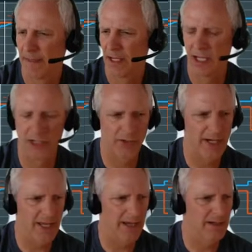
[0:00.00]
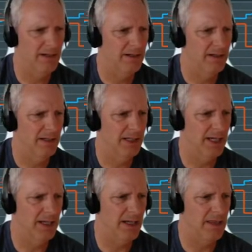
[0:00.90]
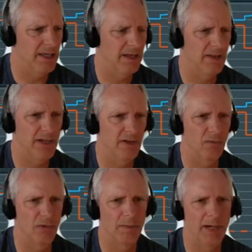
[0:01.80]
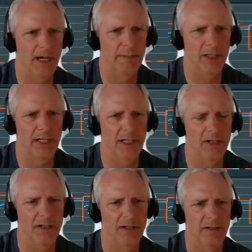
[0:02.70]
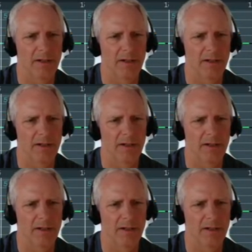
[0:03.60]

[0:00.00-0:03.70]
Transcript: uh, try that okay and then then it will populate here